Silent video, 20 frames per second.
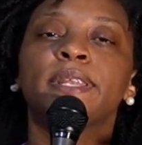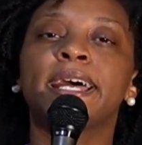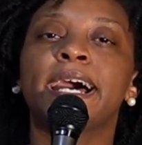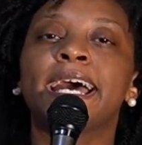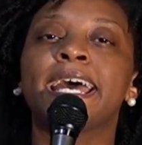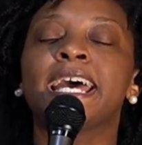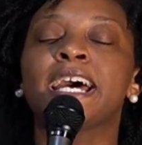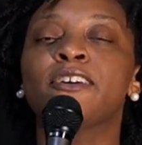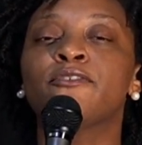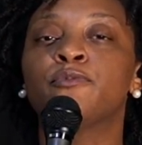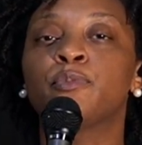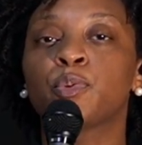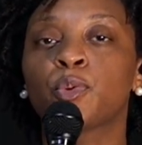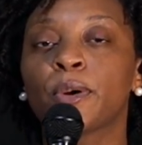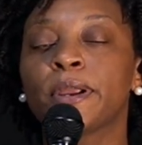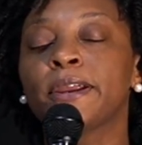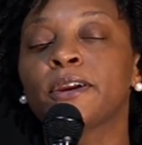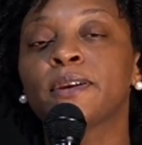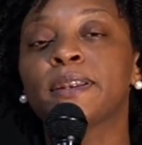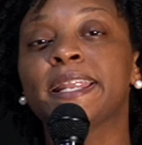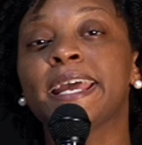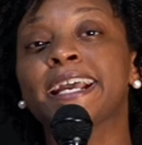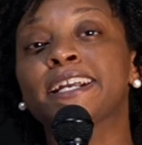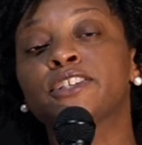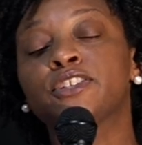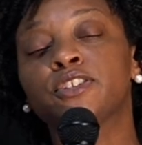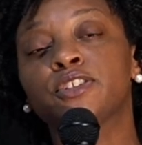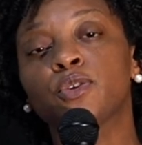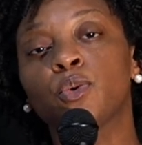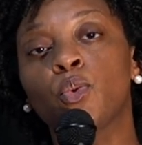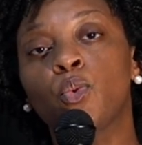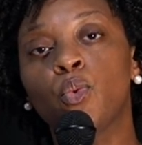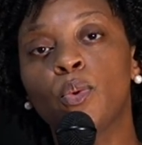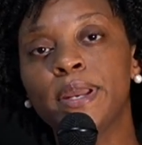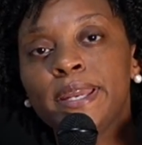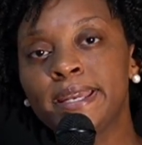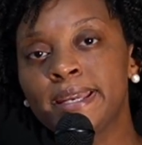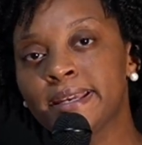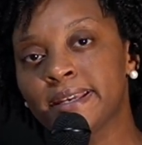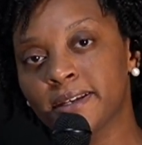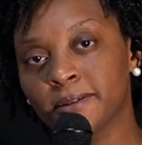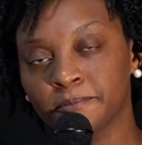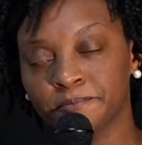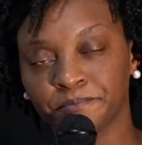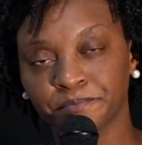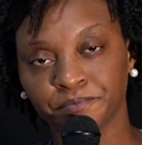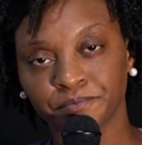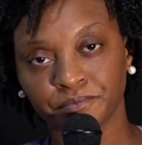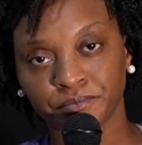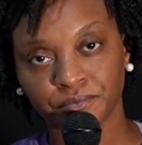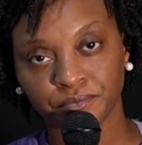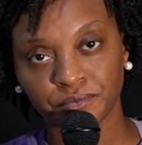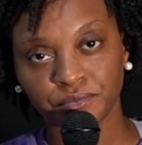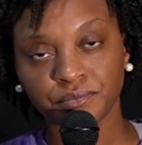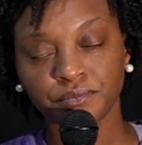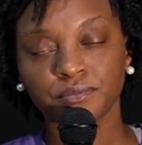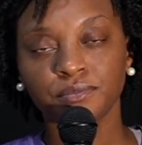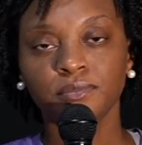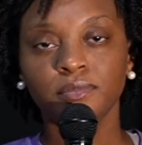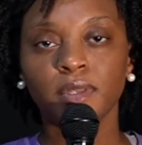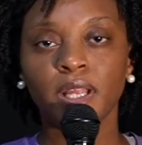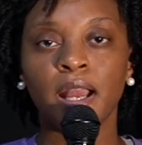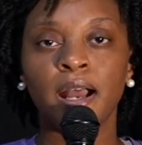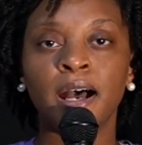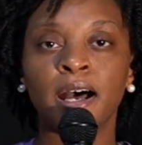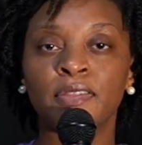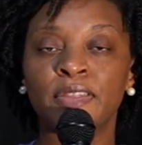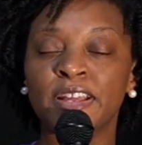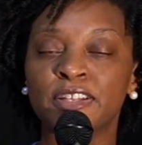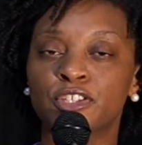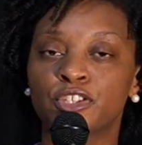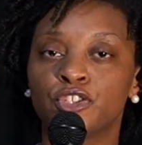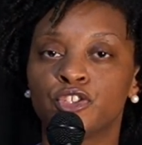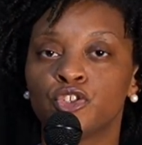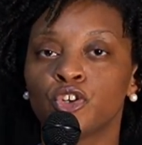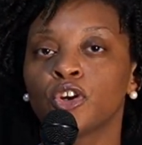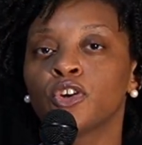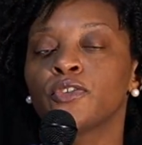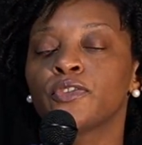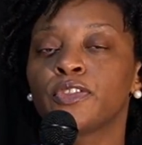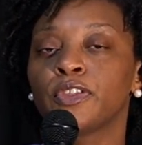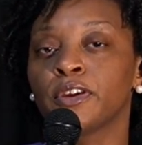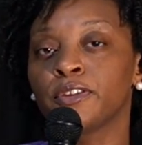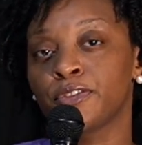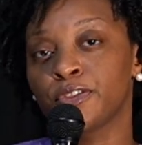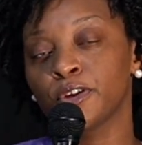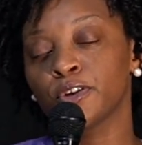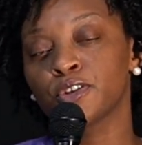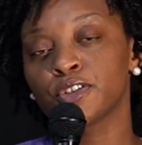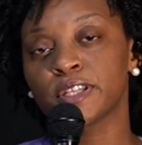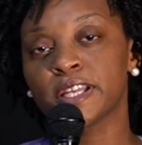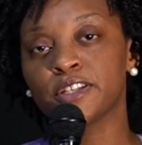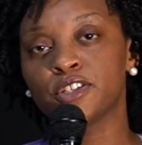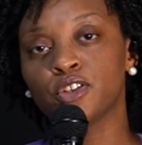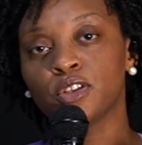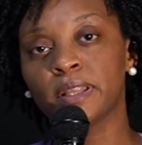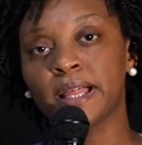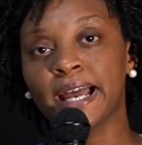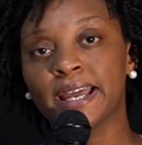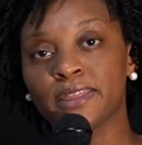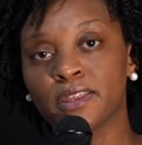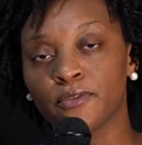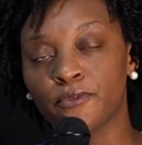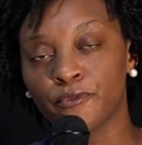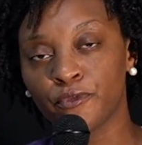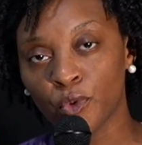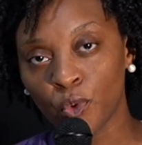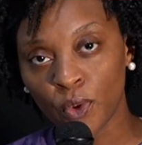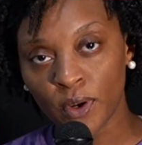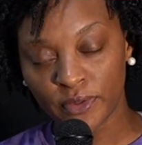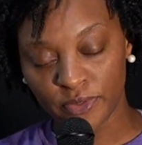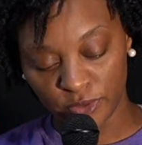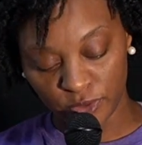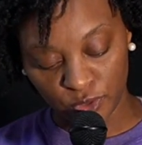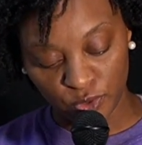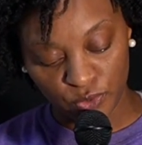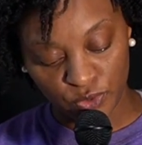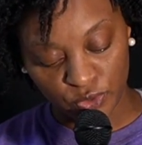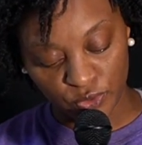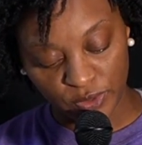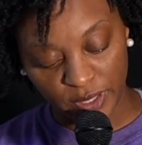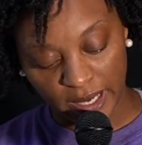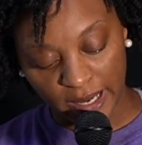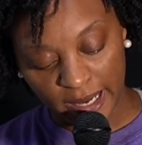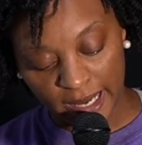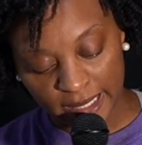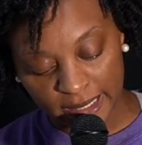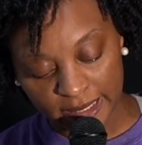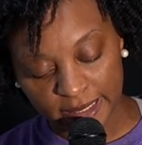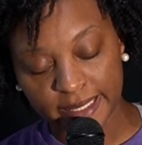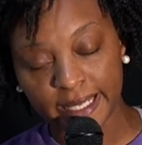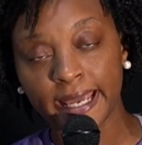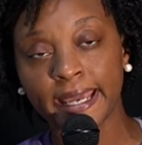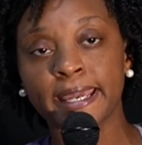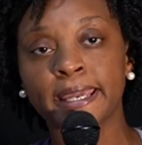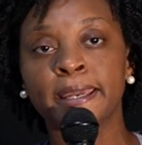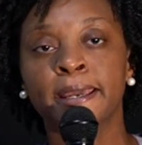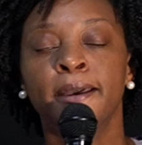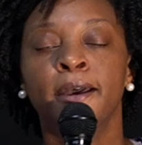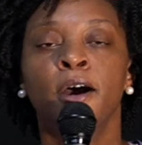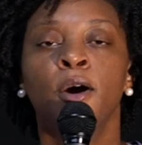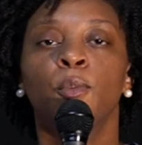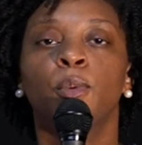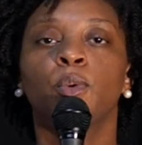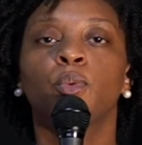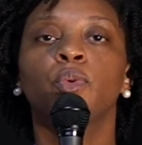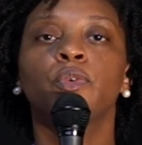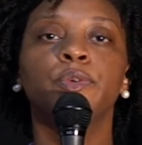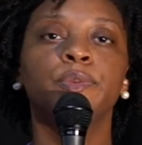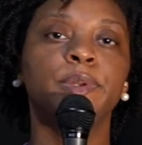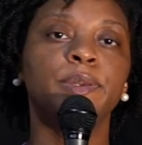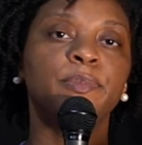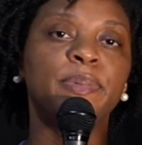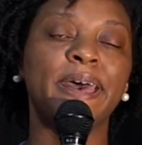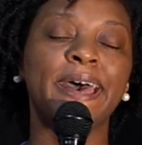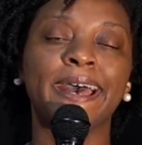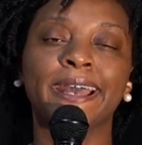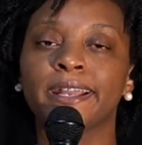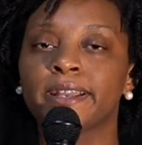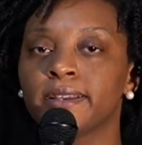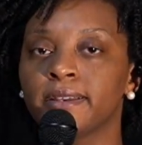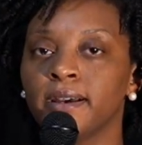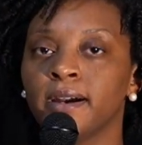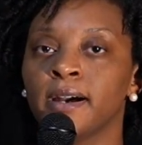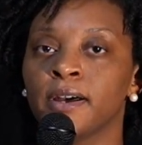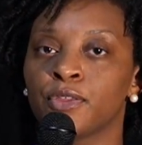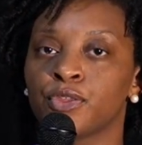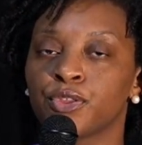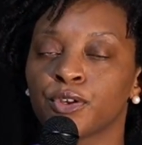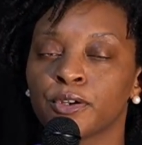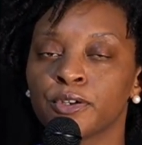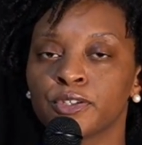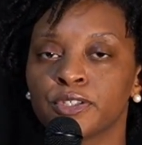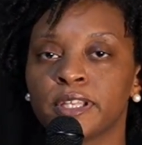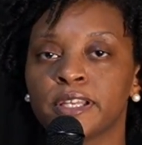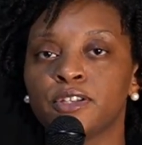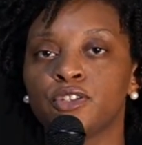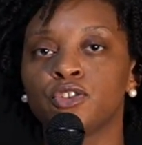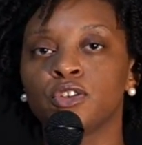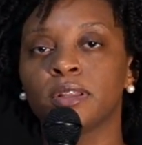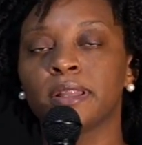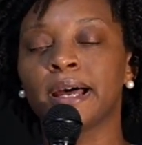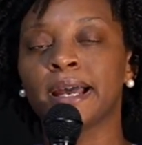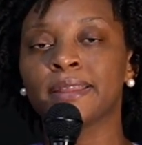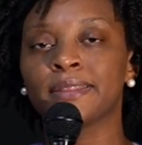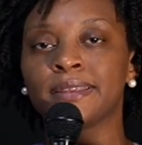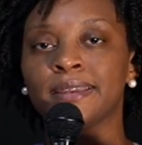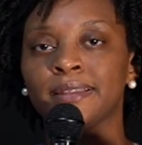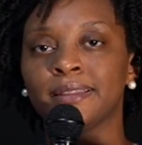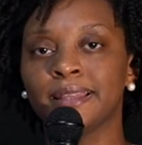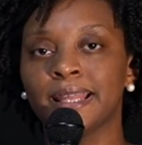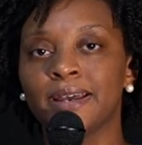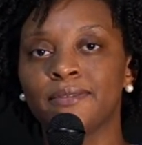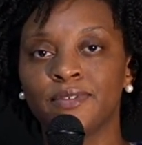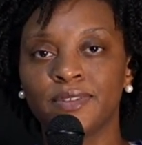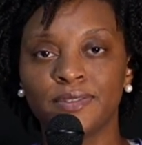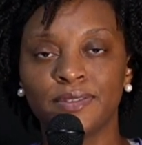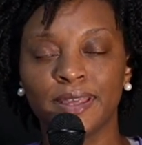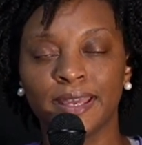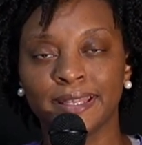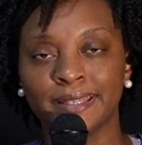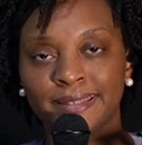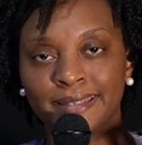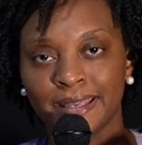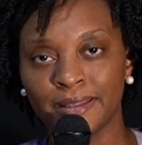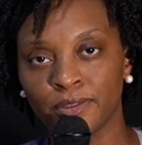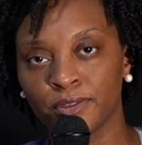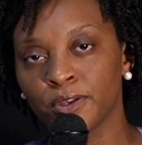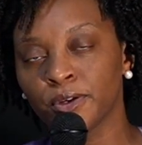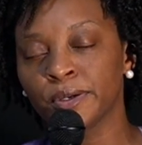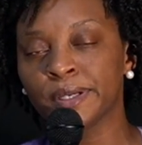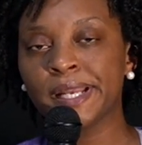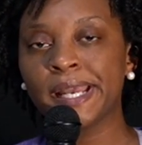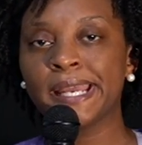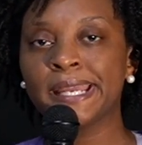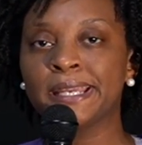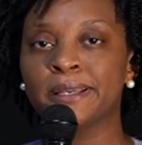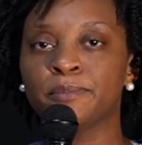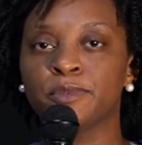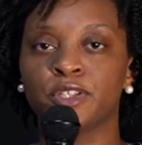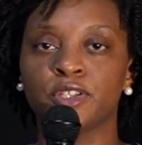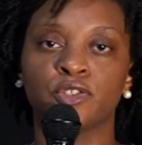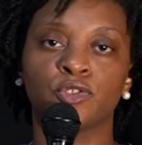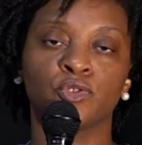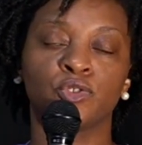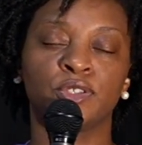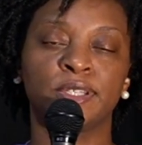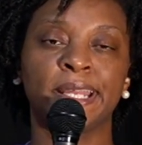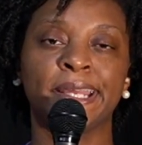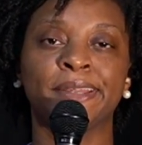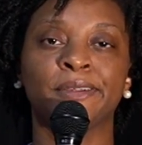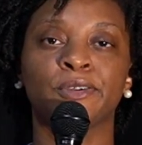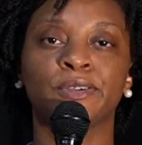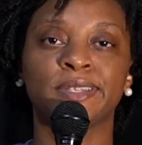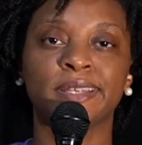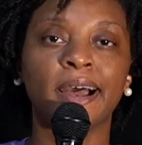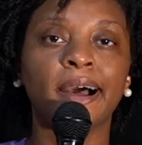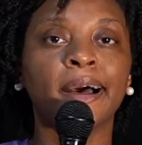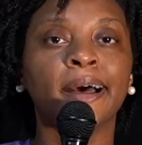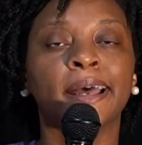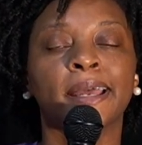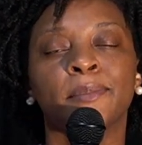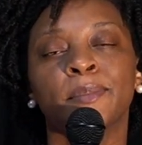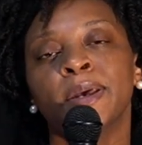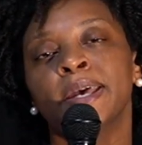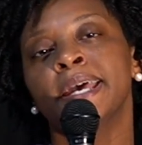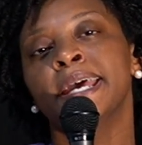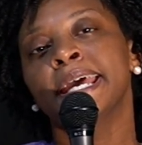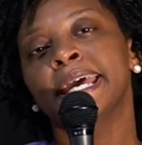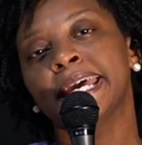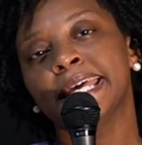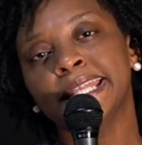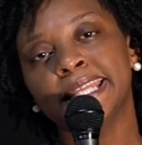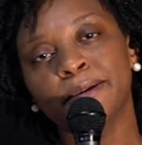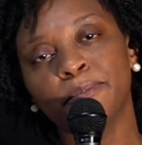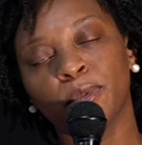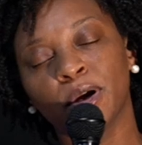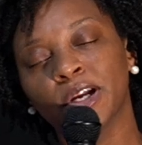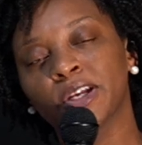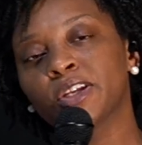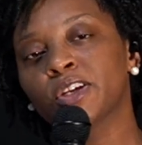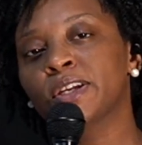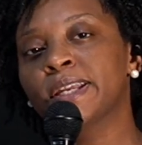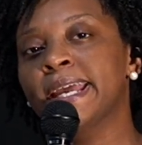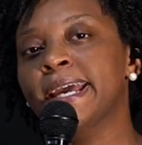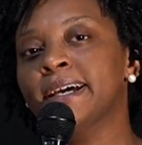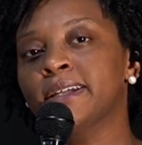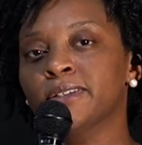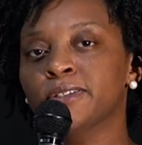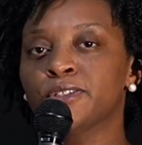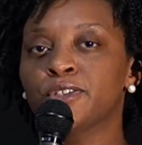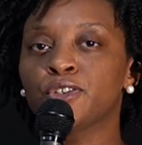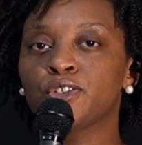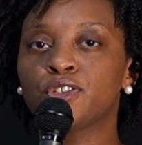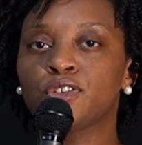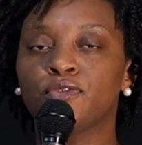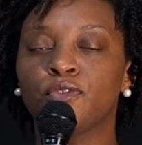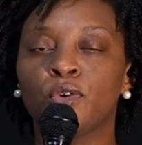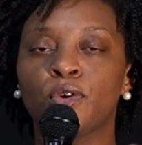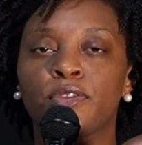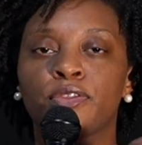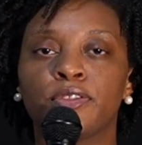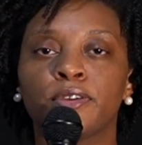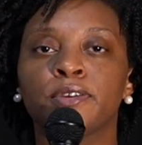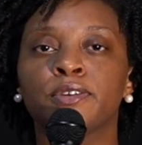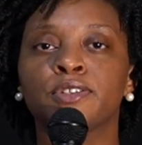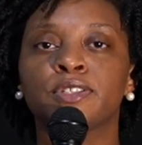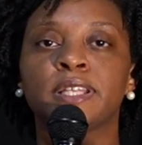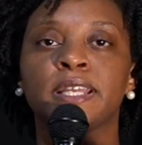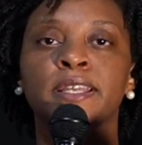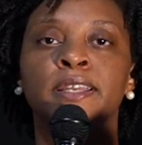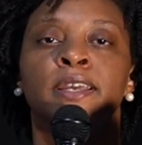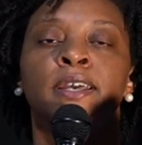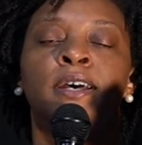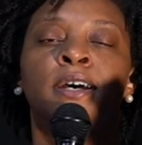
not have prayer next week. Uh, that's the Thursday, July the 4th, due to the holiday. But we'll be back uh, Thursday, July the 11th at 10:30 a.m. Central Standard Time, and then mark your calendars for Thursday,